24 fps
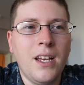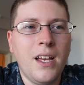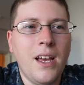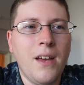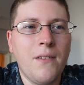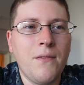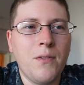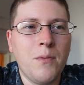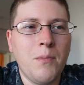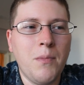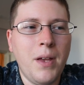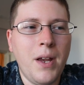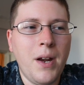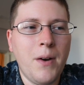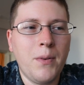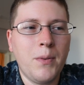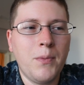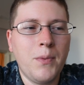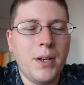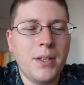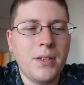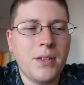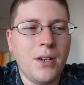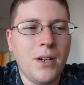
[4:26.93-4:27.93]
And from there we
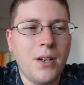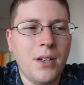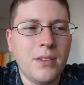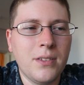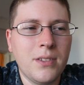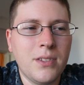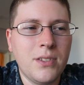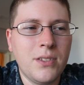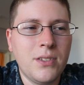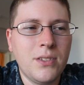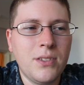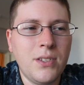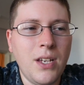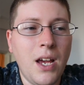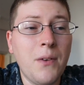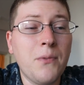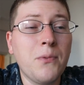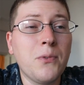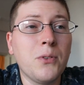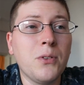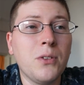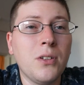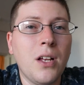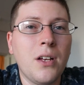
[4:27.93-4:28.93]
went on
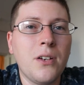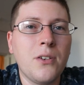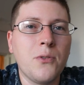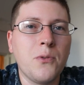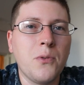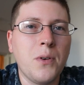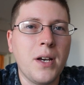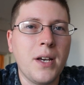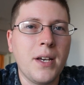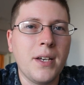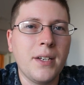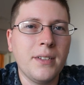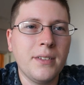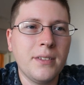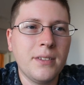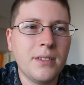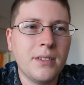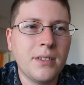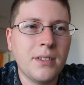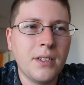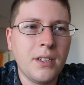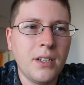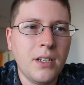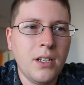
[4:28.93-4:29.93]
several
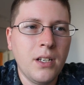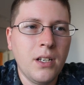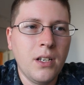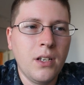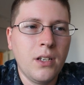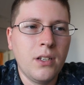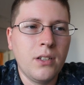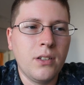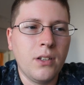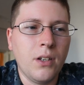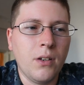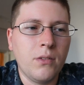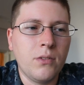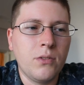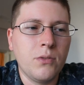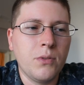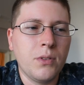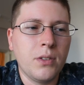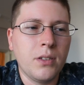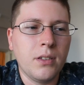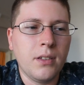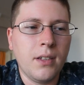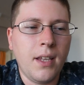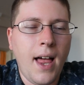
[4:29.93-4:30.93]
underways, you know,
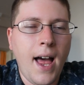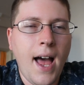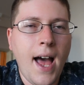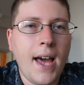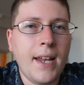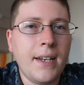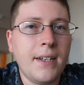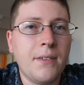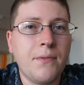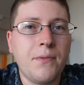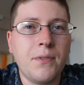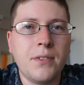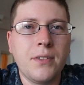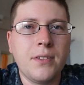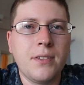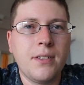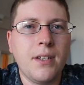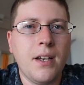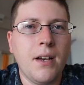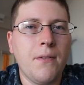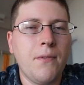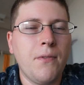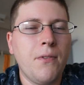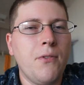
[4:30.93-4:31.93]
doing a lot of different
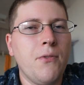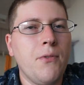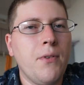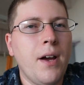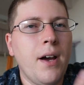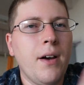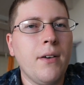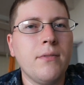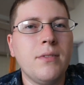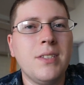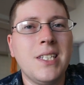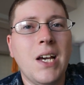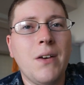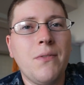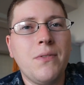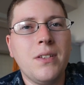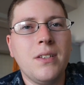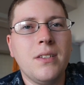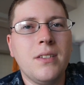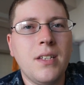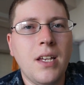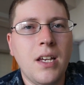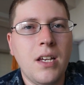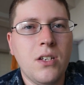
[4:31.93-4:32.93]
stuff throughout
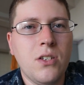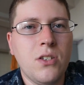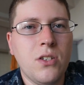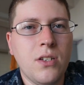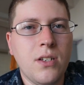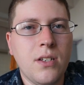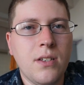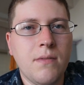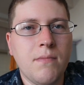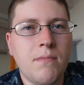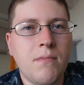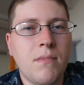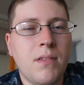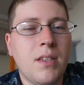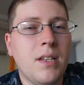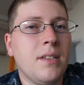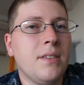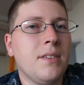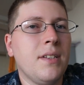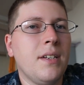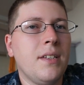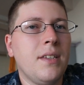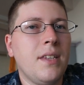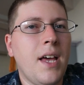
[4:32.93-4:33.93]
Southeast Asia and
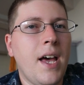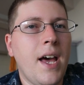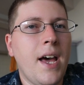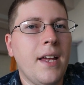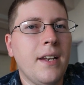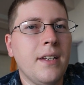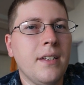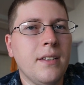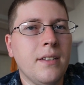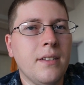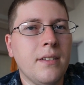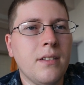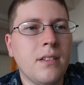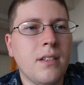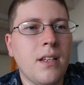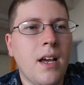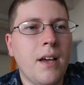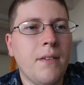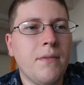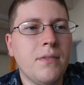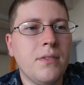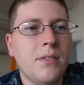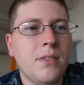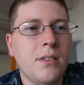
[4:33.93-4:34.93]
things like that. And
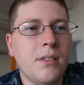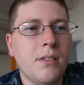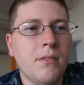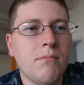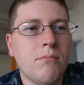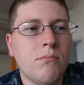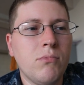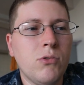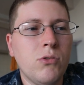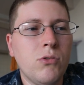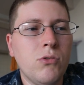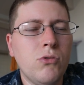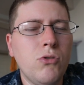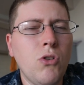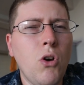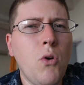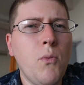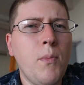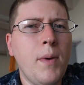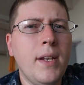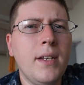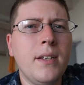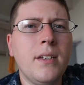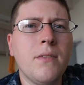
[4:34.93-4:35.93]
I've seen
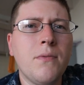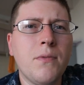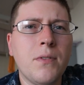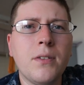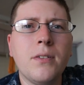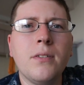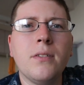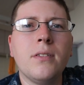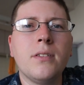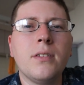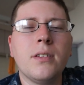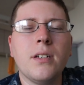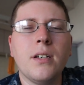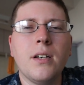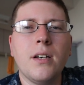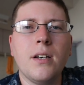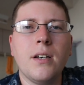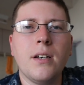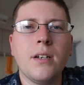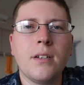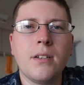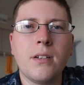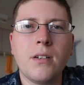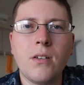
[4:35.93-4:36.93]
so many different
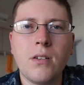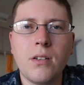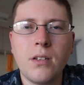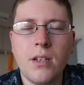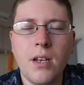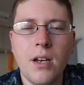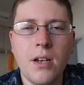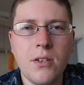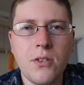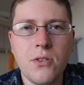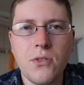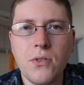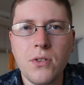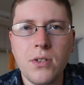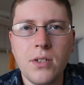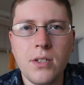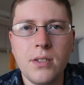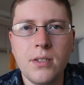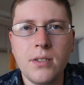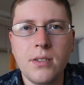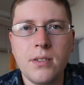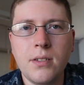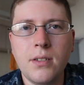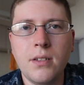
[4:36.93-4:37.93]

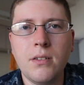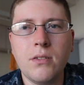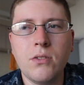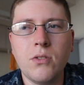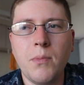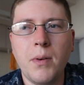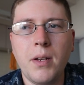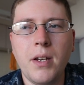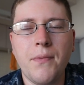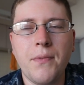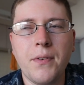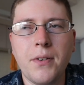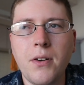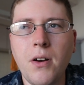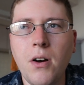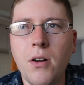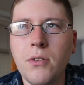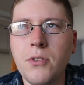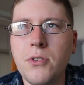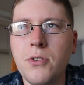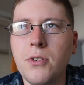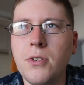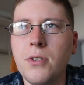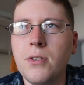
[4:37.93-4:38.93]
countries, seen so many different
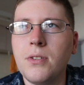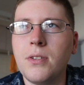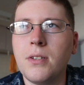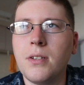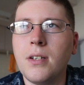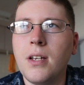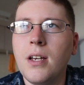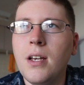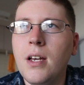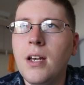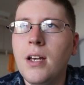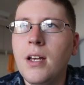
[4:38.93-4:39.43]
cultures, and